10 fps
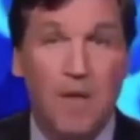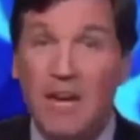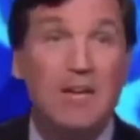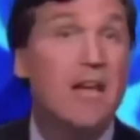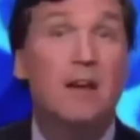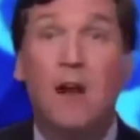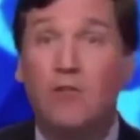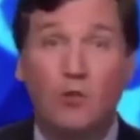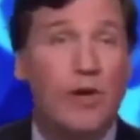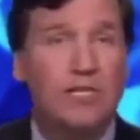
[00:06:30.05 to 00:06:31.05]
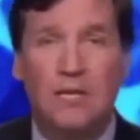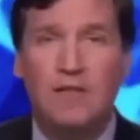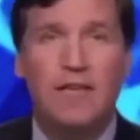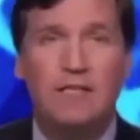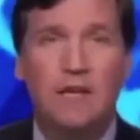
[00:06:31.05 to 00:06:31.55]
And in yet another tweet, he
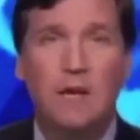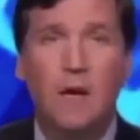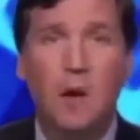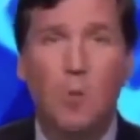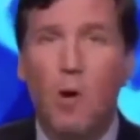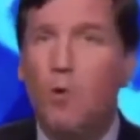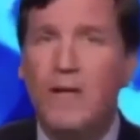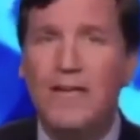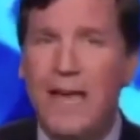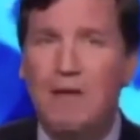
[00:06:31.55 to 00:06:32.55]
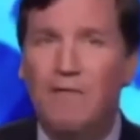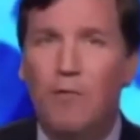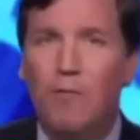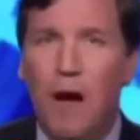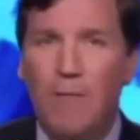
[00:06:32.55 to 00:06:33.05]
said this, "What will we get
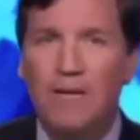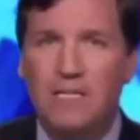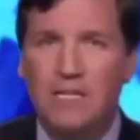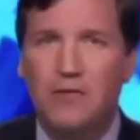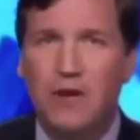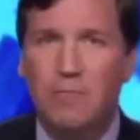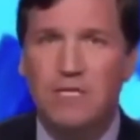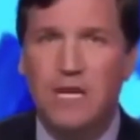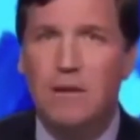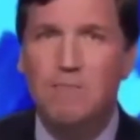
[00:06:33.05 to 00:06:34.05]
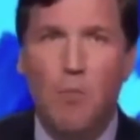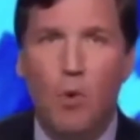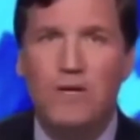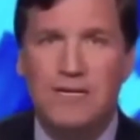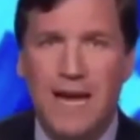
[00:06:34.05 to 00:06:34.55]
for bombing Syria beside
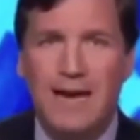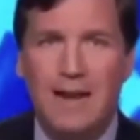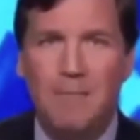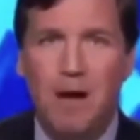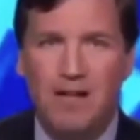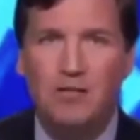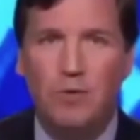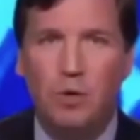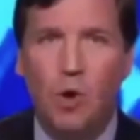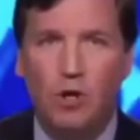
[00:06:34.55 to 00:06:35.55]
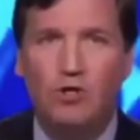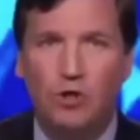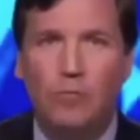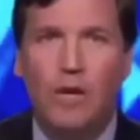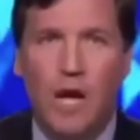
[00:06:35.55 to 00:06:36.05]
more debt and a possible
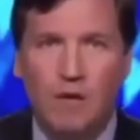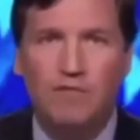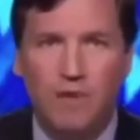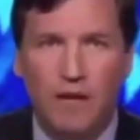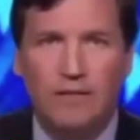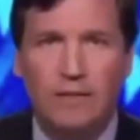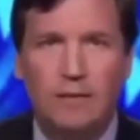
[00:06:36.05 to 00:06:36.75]
long-term conflict?"